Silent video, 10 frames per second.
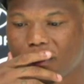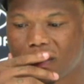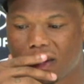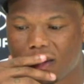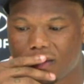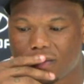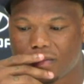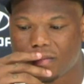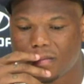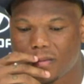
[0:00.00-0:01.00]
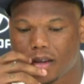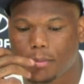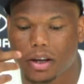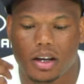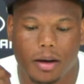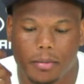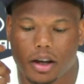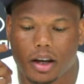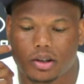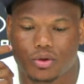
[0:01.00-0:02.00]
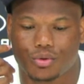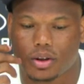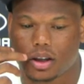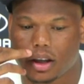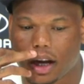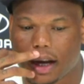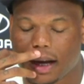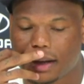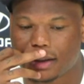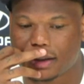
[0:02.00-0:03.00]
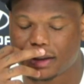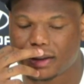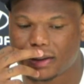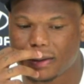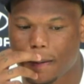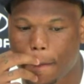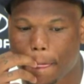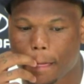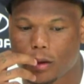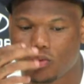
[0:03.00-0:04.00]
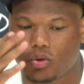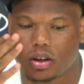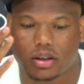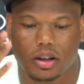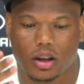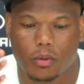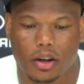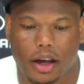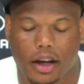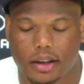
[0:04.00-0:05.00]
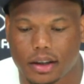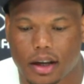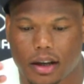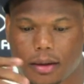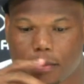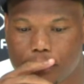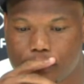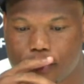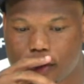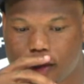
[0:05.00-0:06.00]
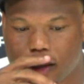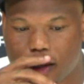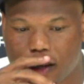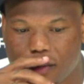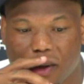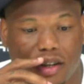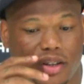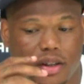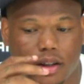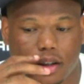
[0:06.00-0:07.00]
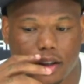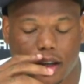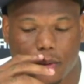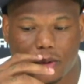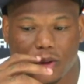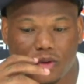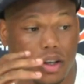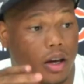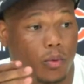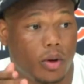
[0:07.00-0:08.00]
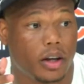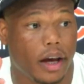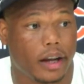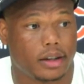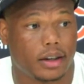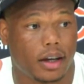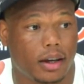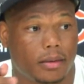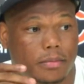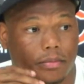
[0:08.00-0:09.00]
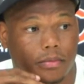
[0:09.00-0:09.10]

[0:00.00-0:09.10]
But me coming in as a rookie, I kind of just took it one day at a time. Understood that it was going to take one day at a time.